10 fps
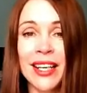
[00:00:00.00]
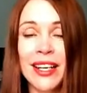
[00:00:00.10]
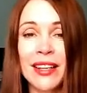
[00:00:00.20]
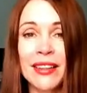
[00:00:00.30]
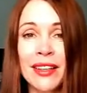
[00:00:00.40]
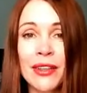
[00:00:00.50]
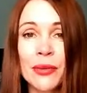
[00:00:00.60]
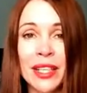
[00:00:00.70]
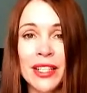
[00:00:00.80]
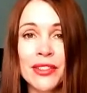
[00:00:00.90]
And I think
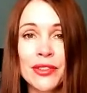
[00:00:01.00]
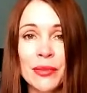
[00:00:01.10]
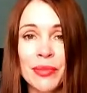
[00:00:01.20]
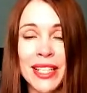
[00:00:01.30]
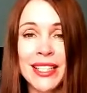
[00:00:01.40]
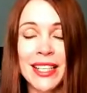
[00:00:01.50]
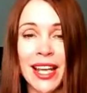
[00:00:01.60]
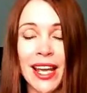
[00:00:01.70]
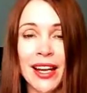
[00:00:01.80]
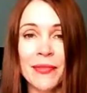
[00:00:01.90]
we need to repeat it
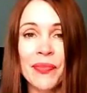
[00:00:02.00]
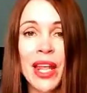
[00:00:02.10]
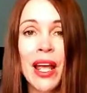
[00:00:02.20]
again.